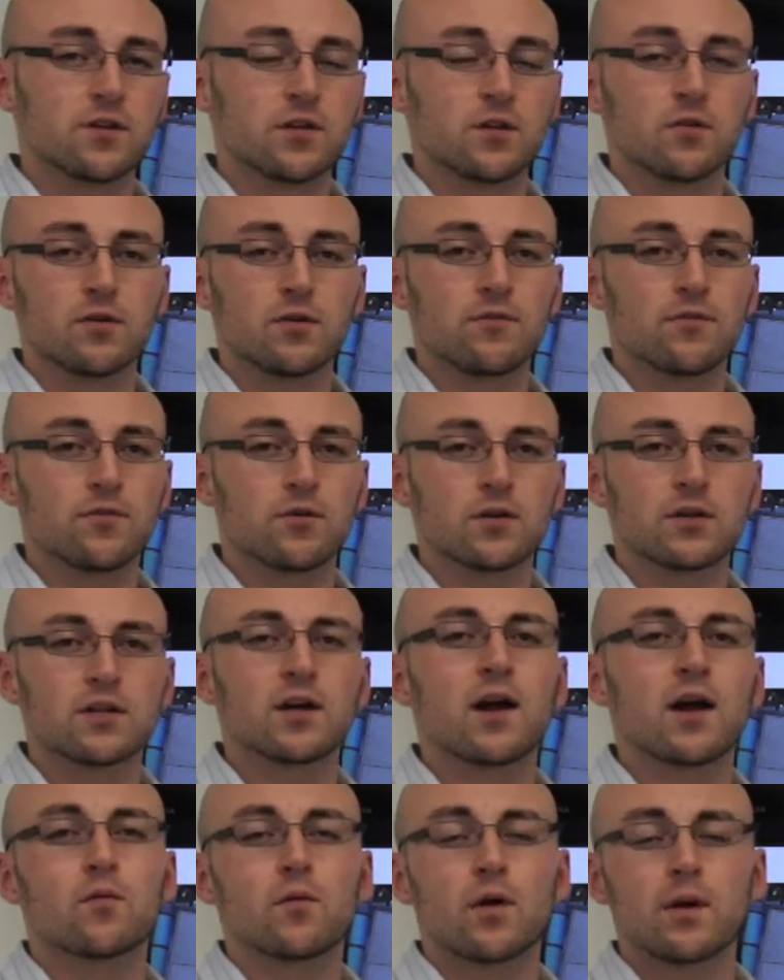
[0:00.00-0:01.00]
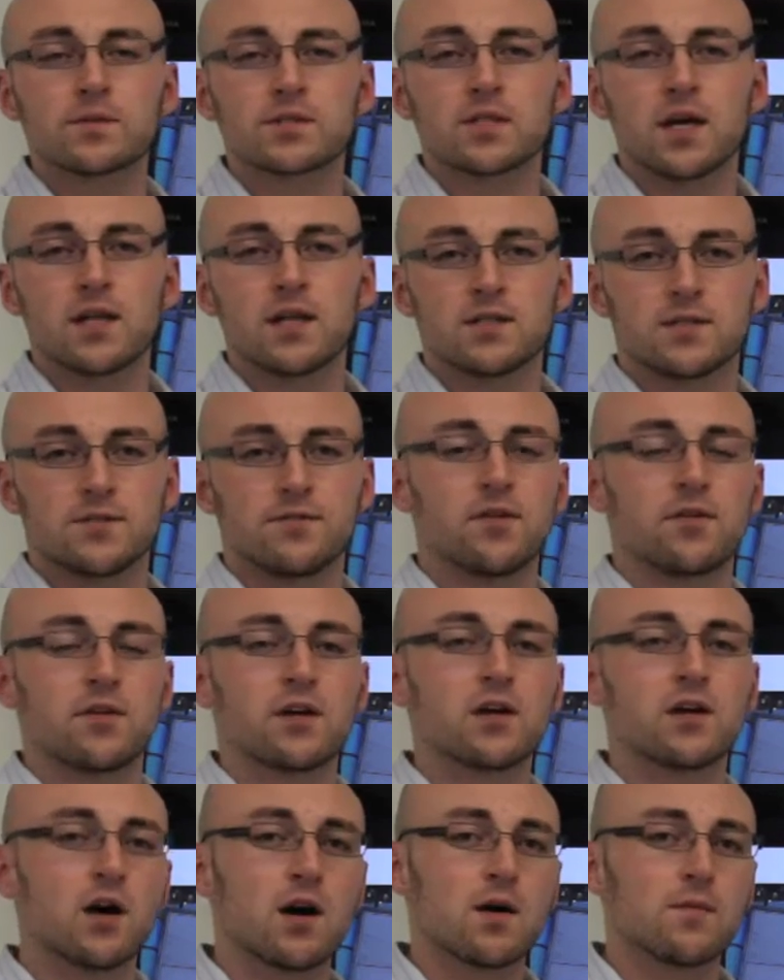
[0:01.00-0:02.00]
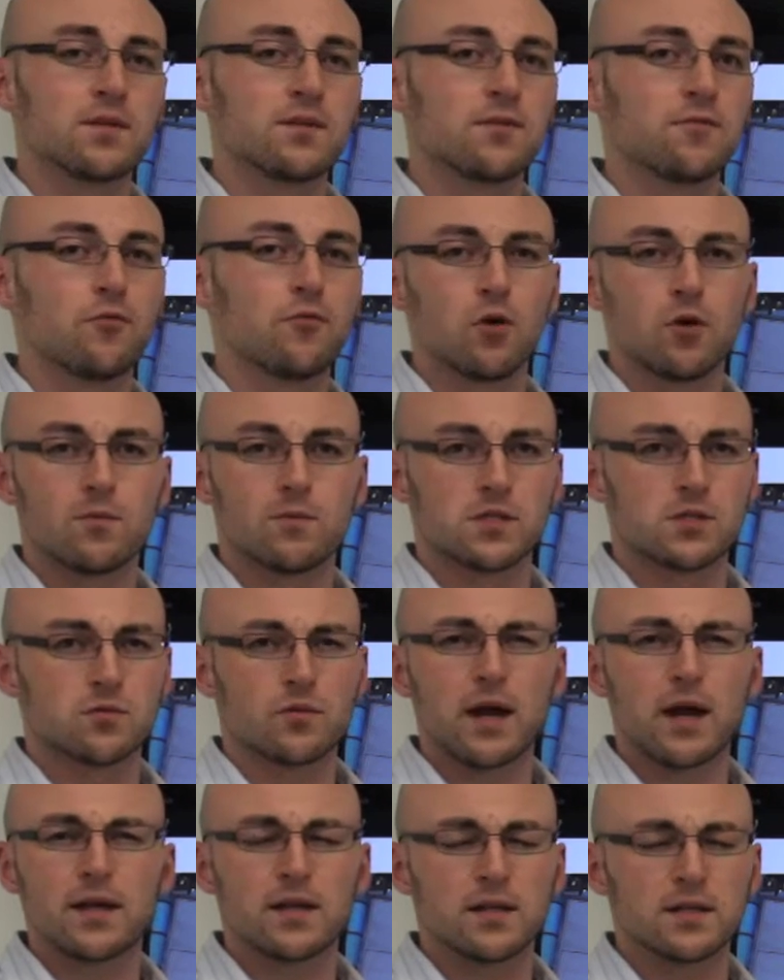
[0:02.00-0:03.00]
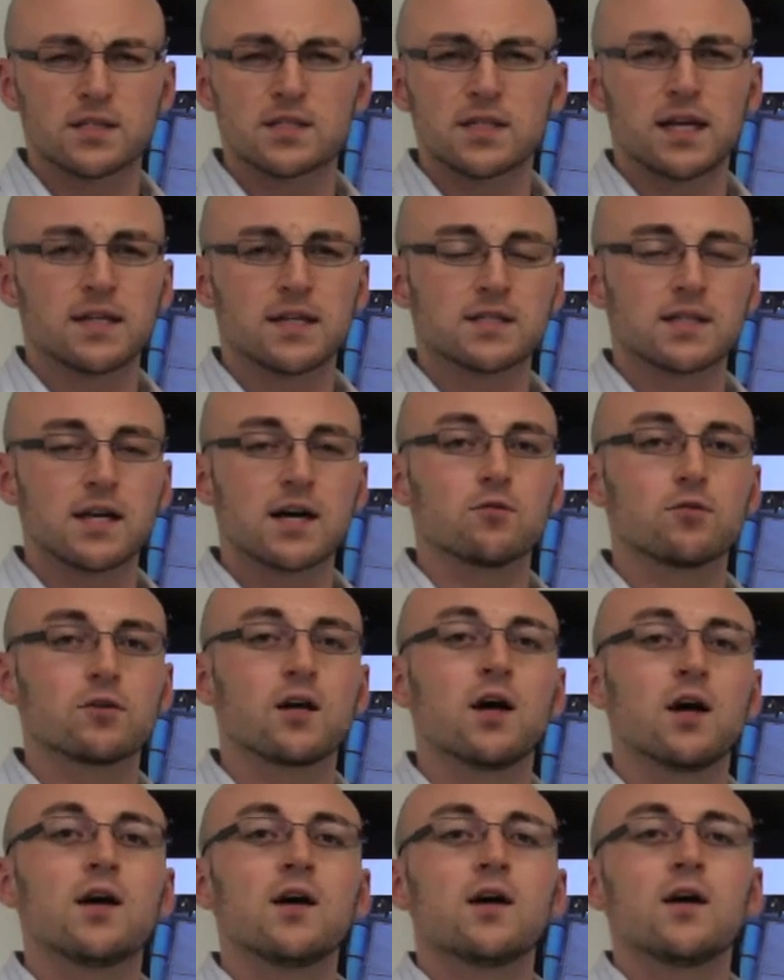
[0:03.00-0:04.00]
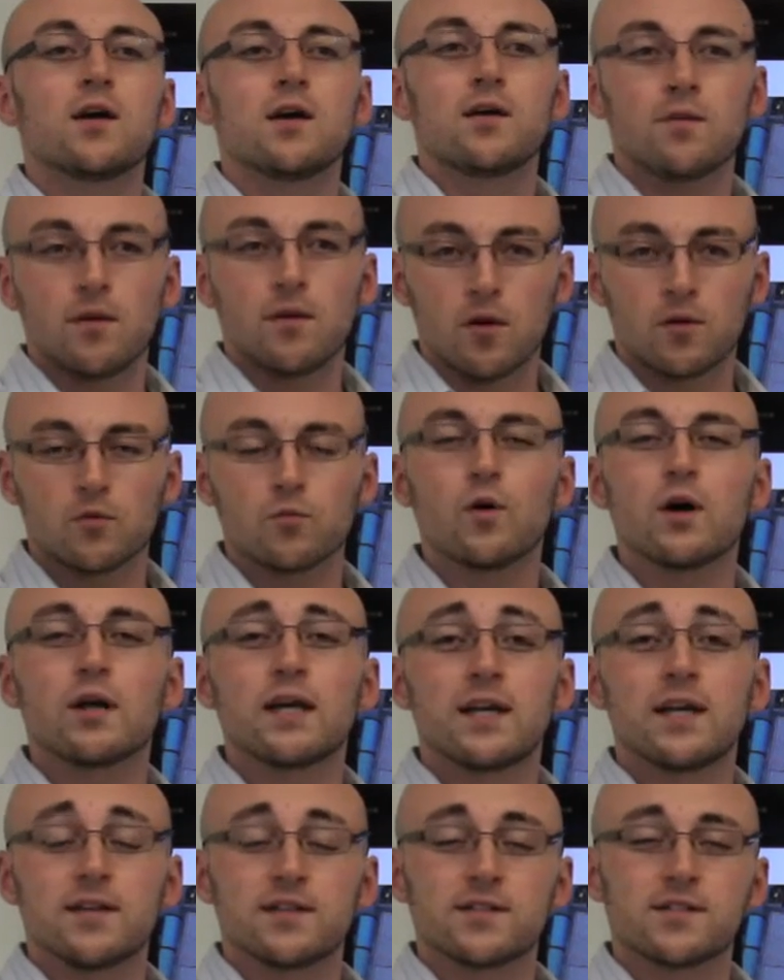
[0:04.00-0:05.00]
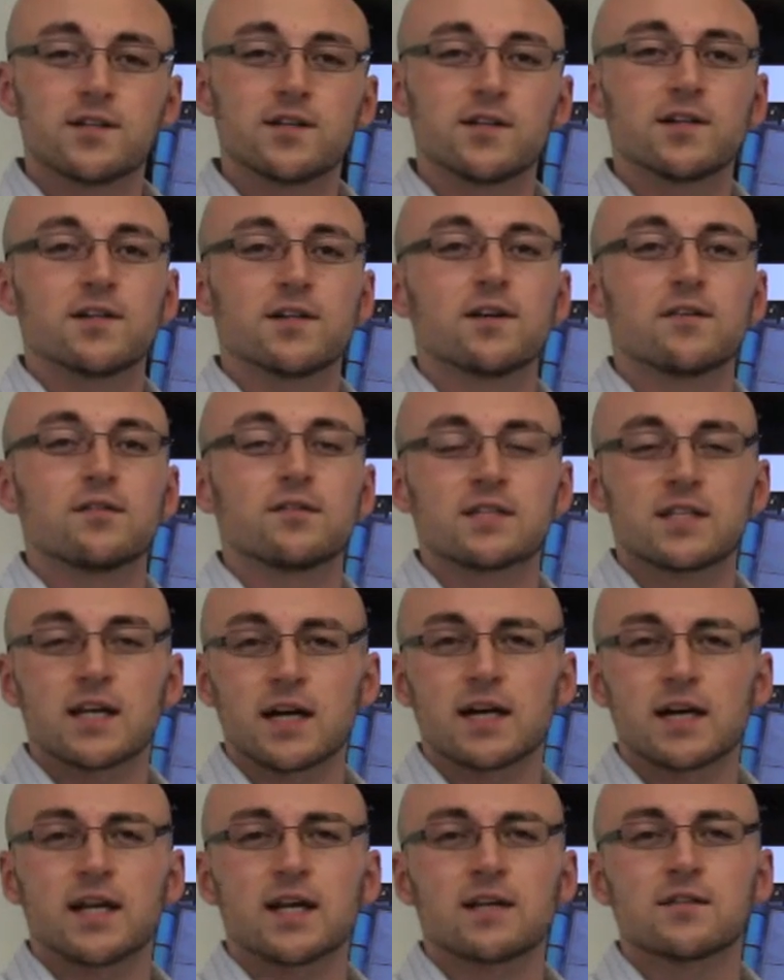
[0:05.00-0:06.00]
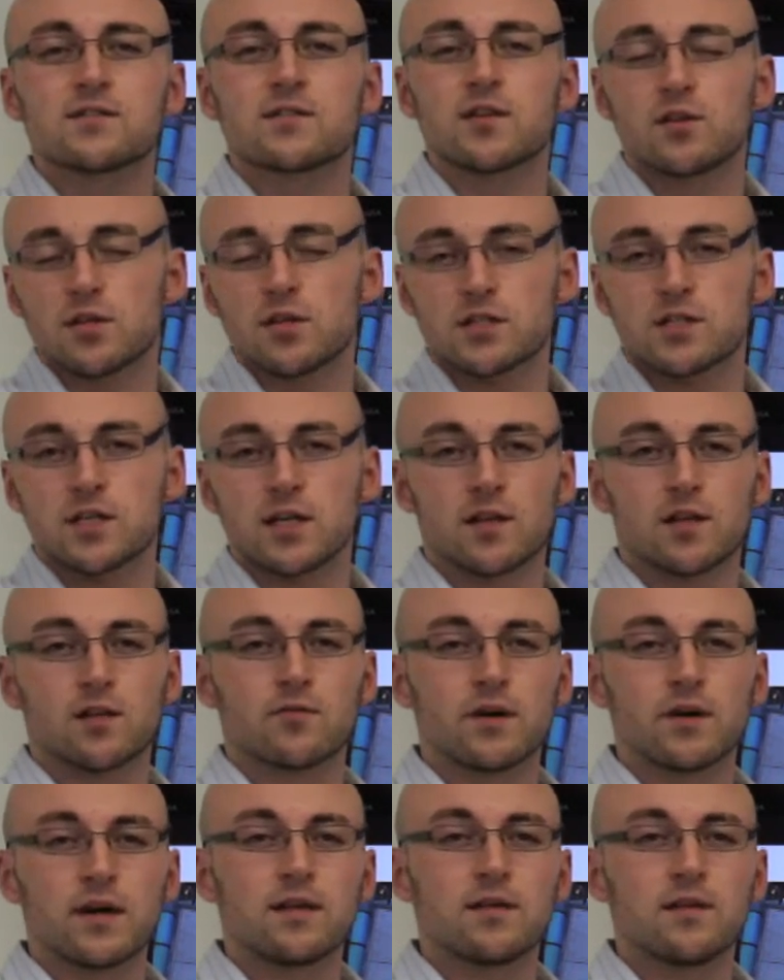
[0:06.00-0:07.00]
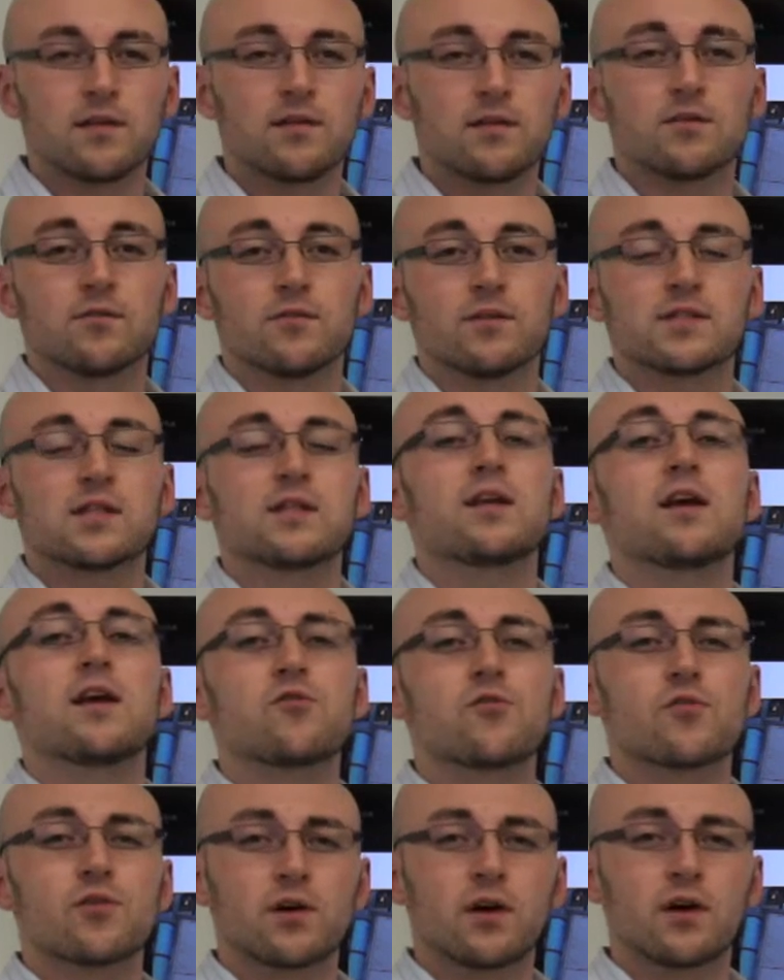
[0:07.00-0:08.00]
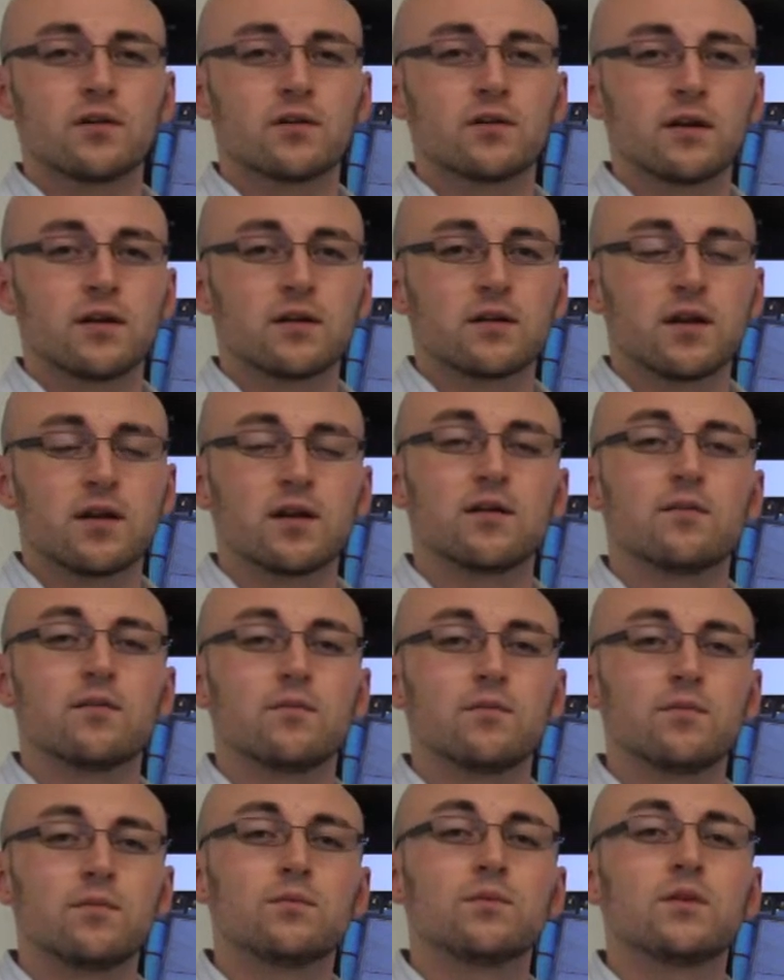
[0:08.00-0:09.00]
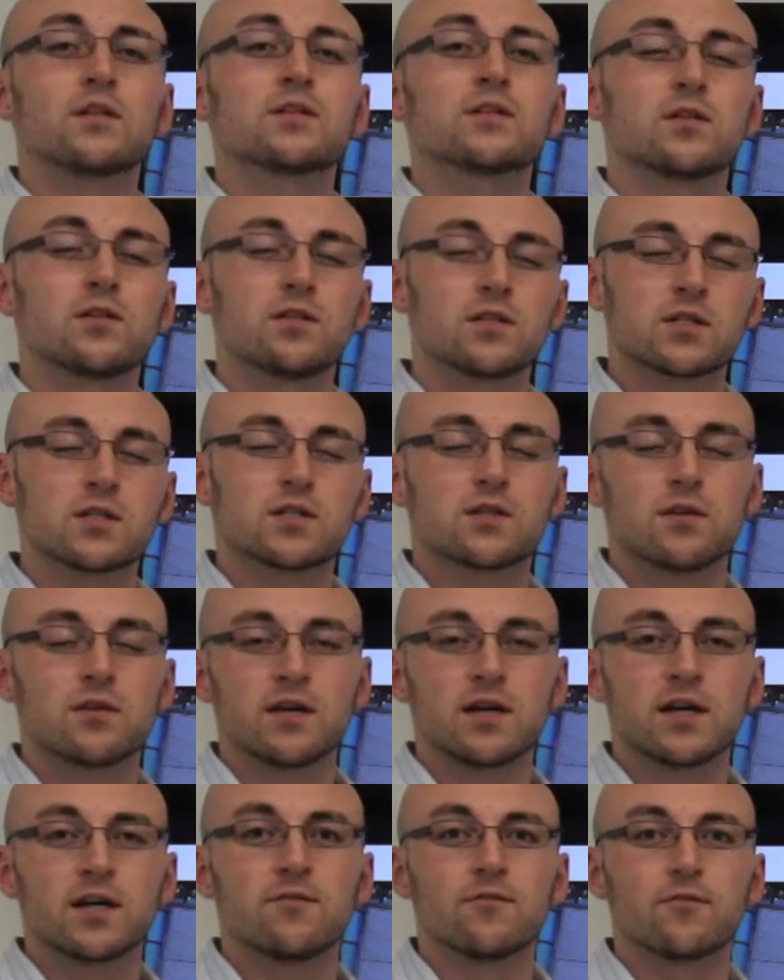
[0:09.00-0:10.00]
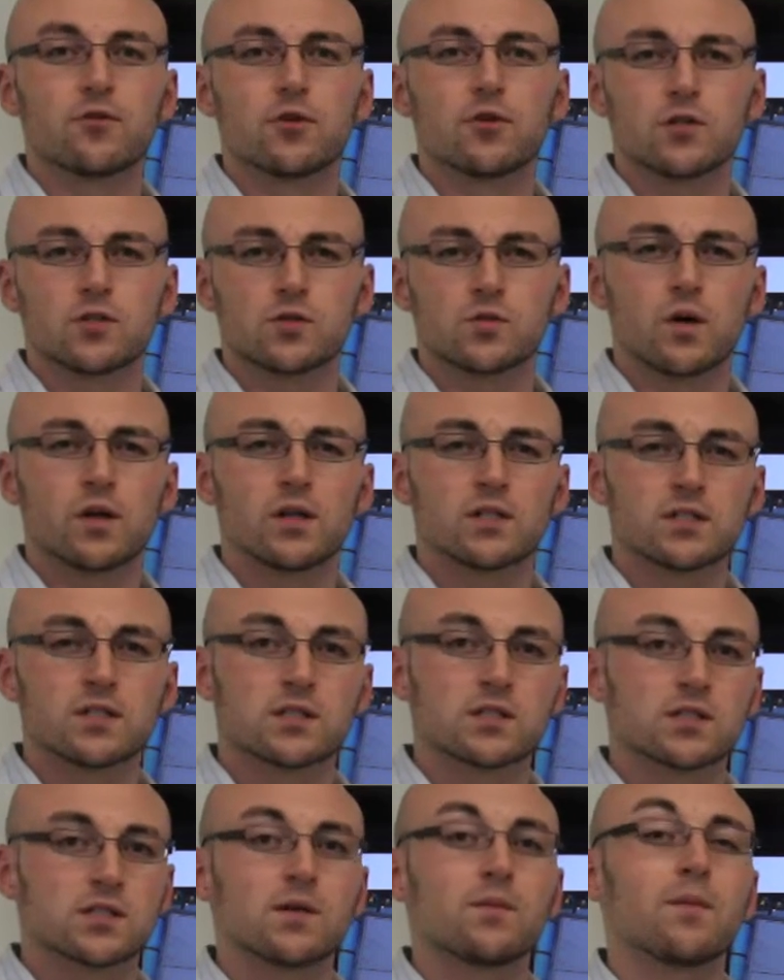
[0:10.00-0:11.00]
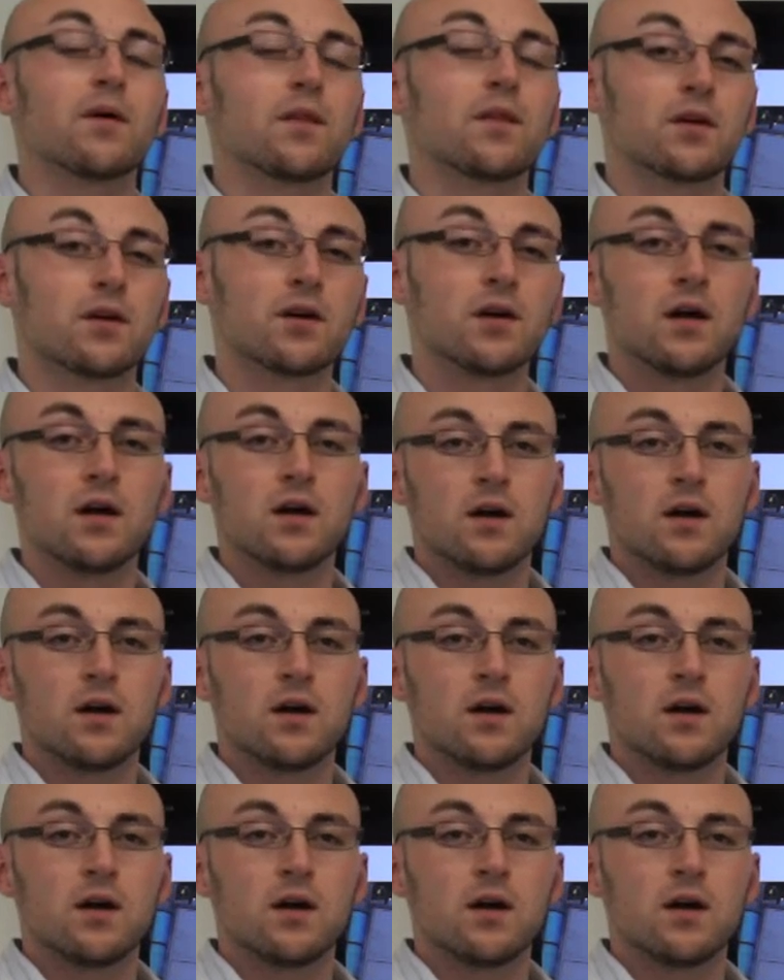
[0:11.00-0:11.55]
If your entire website is very calm and the form is red and stands out, on one end it's good, and the second end, statistically red, is a danger color and doesn't necessarily convert as well as some other